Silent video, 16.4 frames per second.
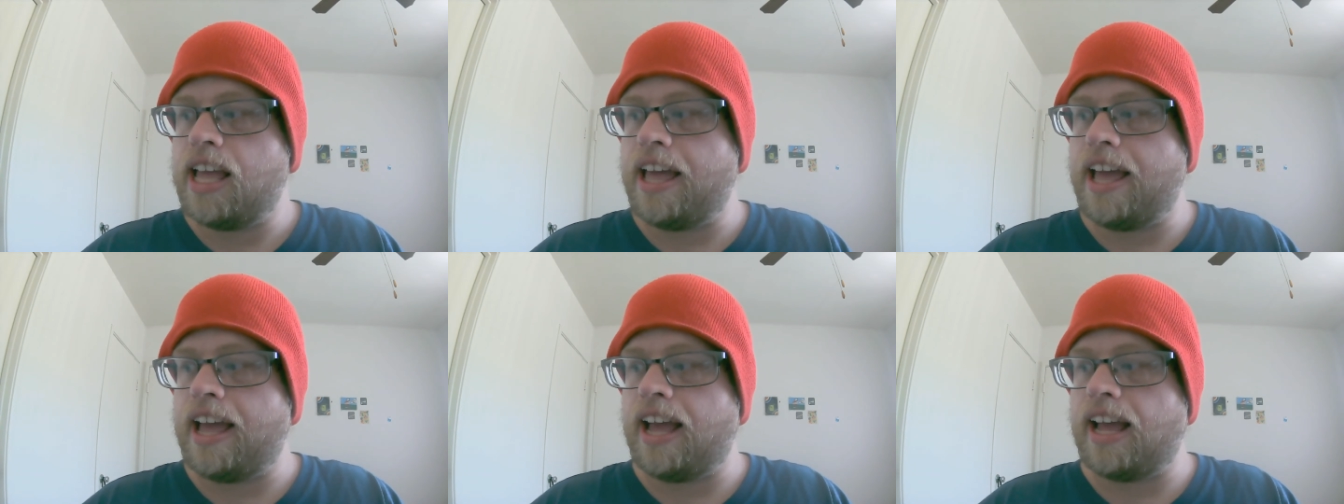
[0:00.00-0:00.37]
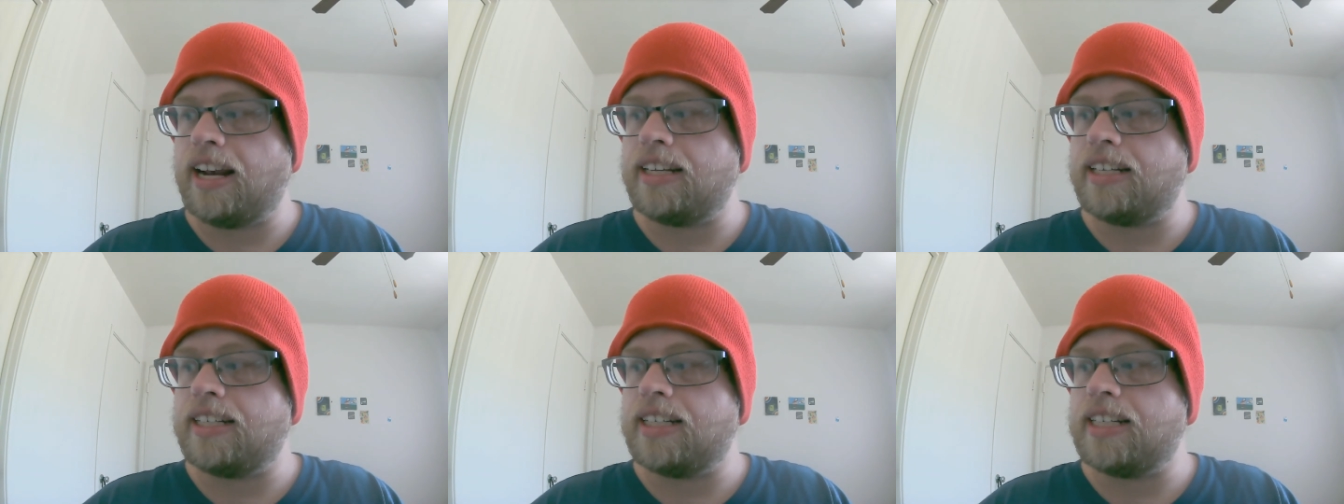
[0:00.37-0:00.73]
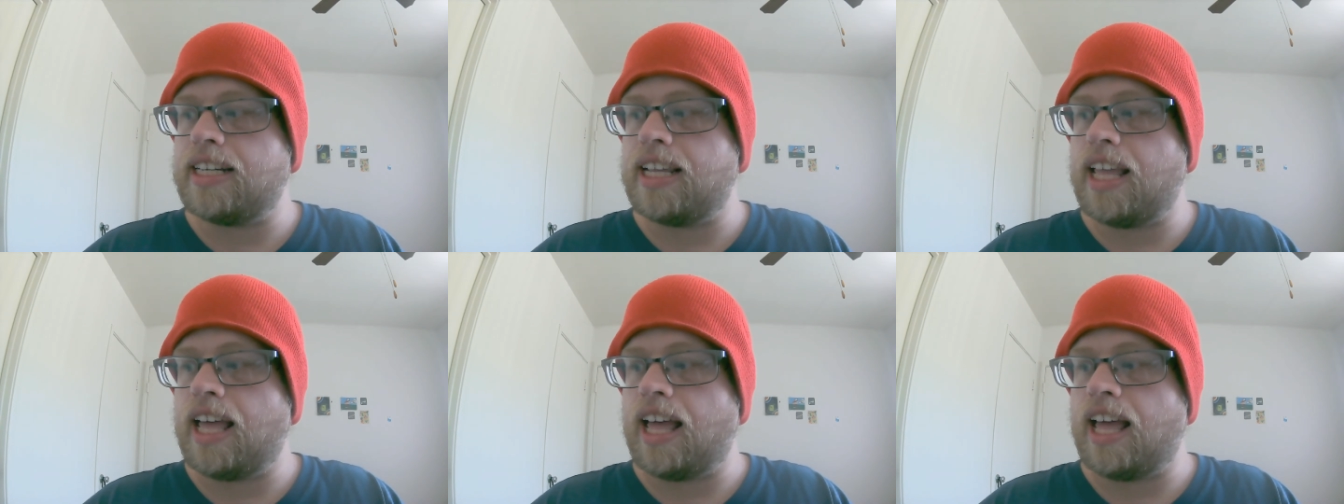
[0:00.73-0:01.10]
and
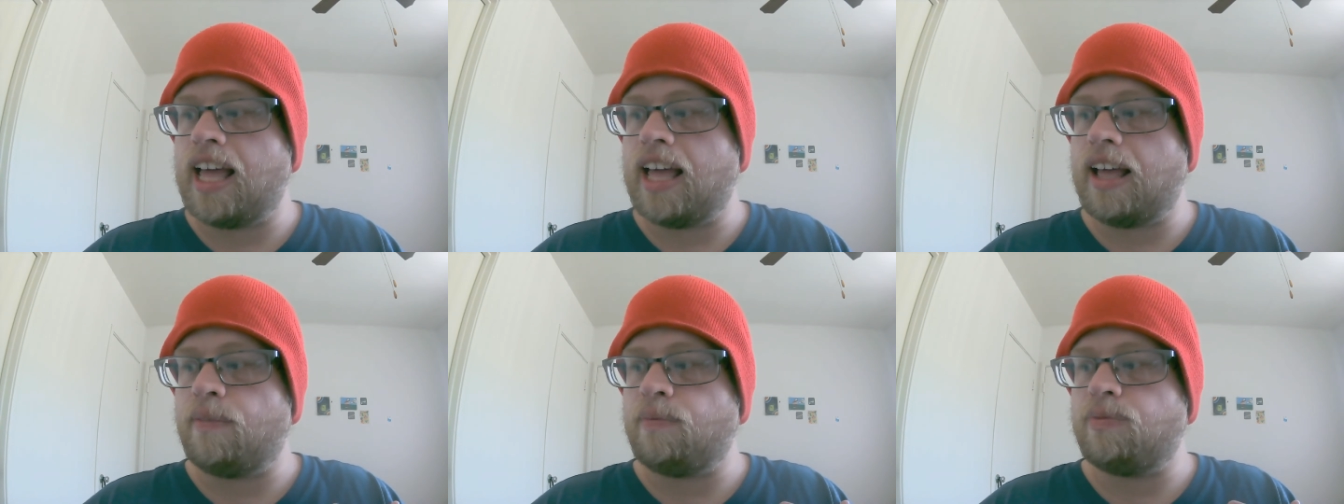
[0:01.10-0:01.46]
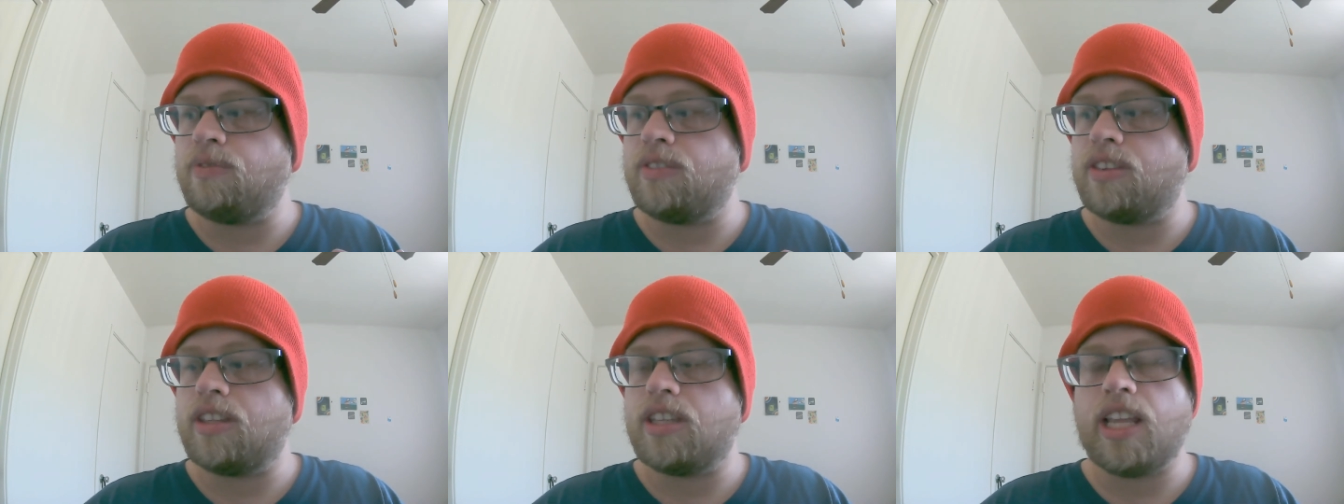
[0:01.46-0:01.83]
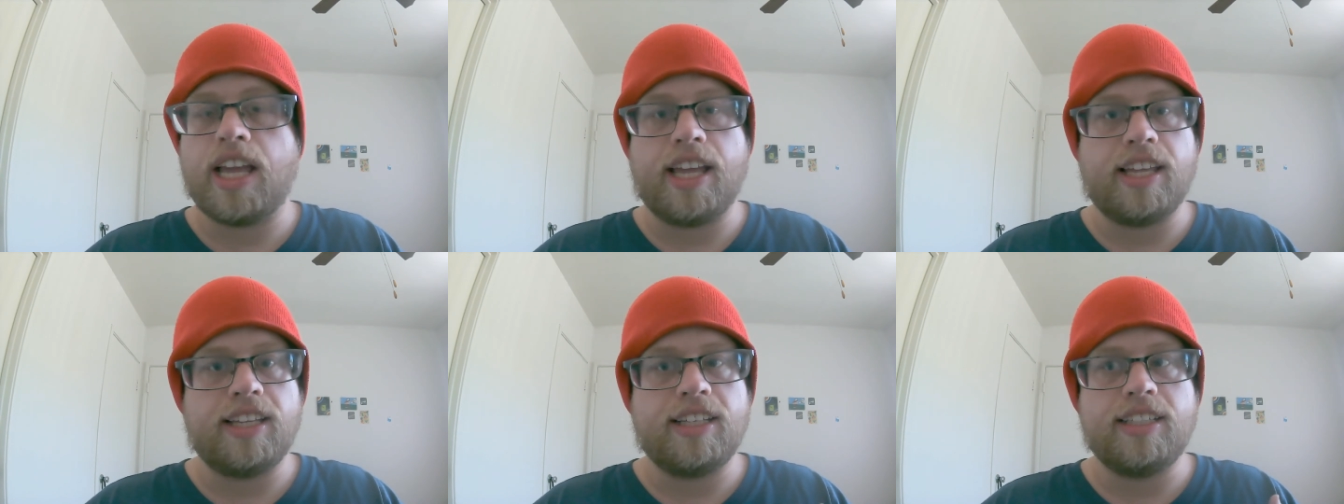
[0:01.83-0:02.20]
um,
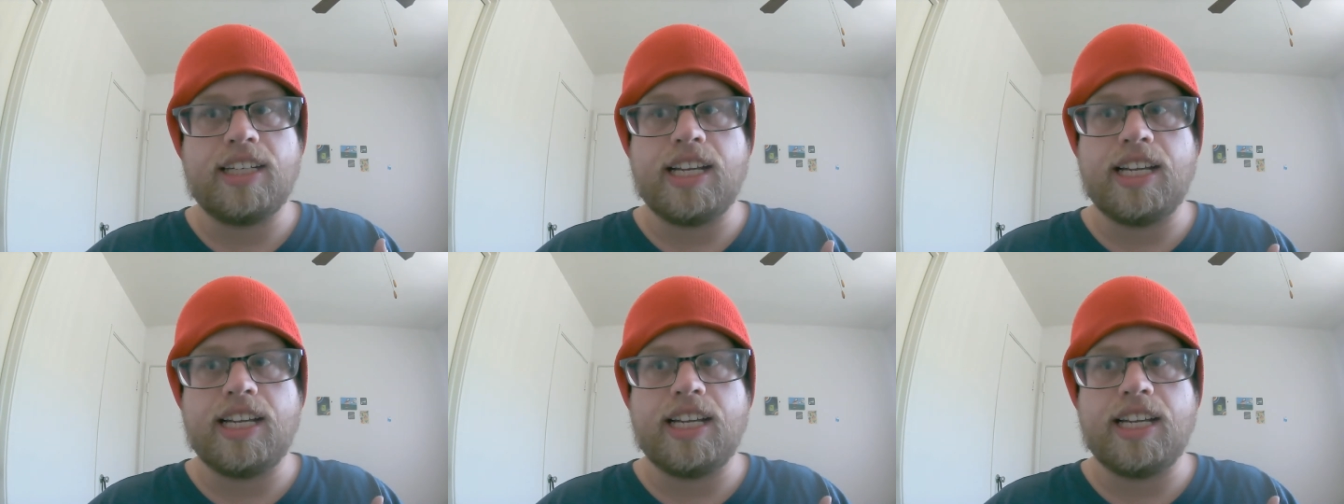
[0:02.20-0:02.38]
uh,